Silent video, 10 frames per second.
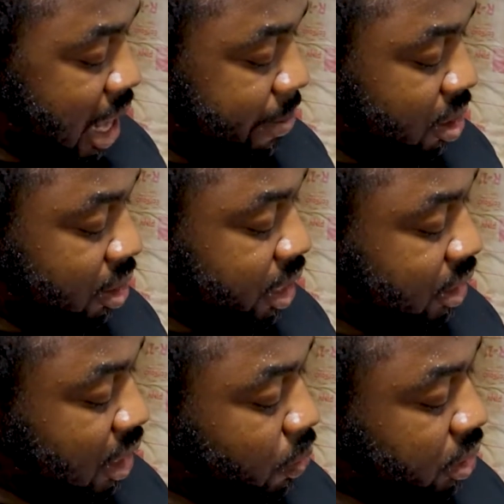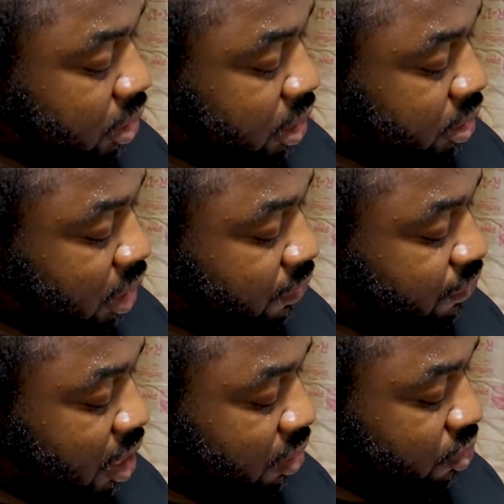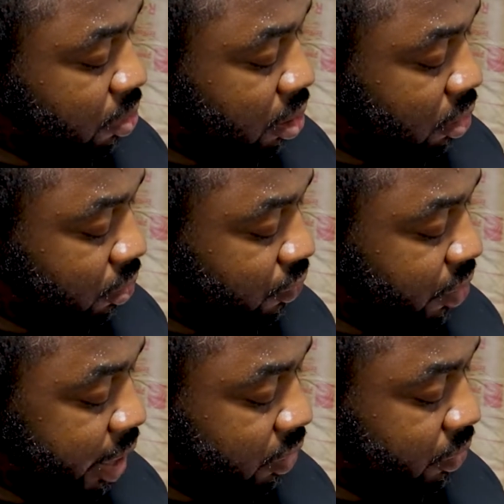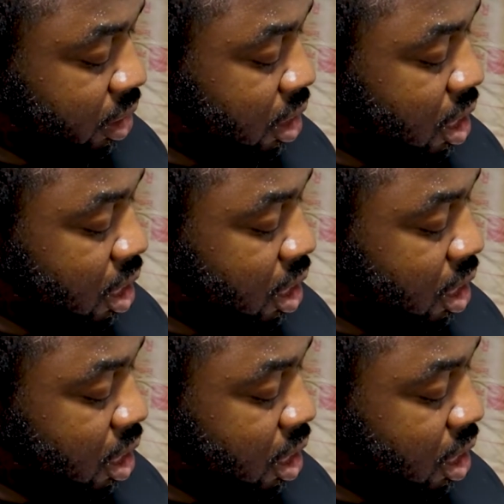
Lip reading: happen unless it was a defect from the factory.